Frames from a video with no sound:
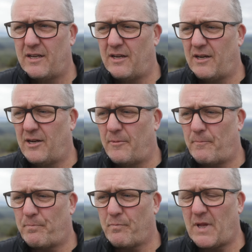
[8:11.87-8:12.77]

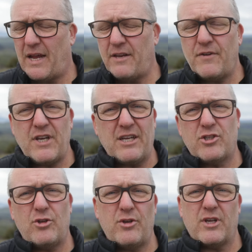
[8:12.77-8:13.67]
And if you need
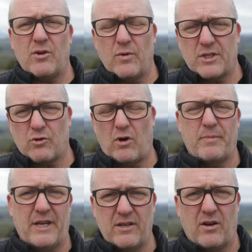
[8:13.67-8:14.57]
to, you can always
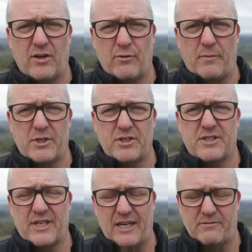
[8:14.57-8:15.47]
crop in on your
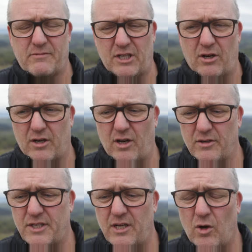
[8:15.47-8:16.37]
images to get, you know,
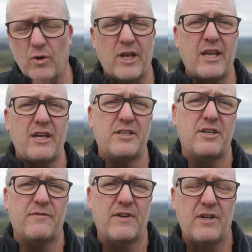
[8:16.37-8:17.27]
closer. Or you can get
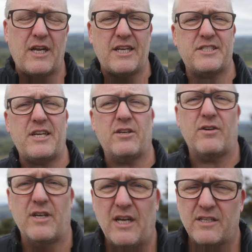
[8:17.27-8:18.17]
yourself an
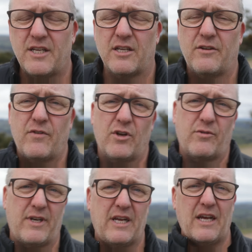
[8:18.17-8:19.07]
extender, a
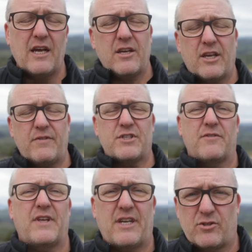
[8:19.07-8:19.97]
teleconverter, and give
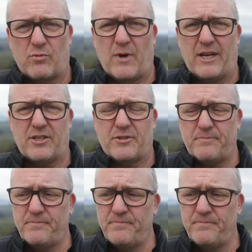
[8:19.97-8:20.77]
yourself that extra range.